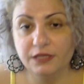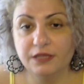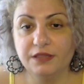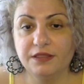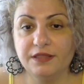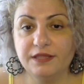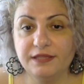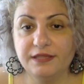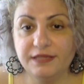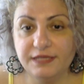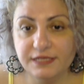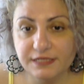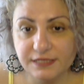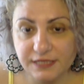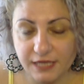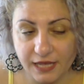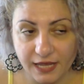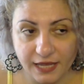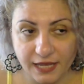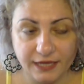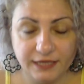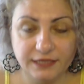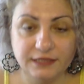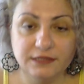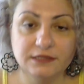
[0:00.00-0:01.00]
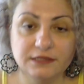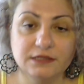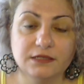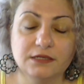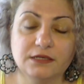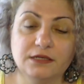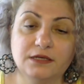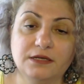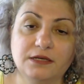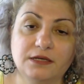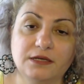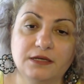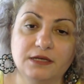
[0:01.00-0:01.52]
they decide
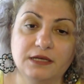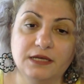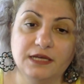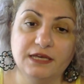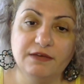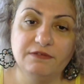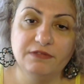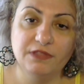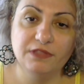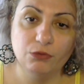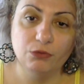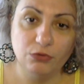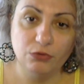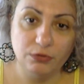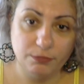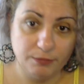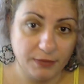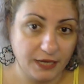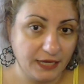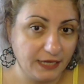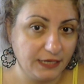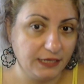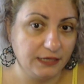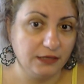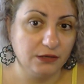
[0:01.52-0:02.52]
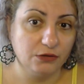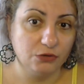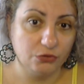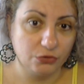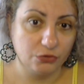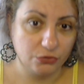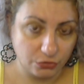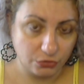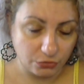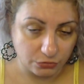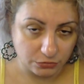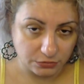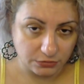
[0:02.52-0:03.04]
if they will marry or
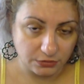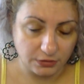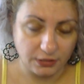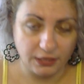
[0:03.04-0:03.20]
not.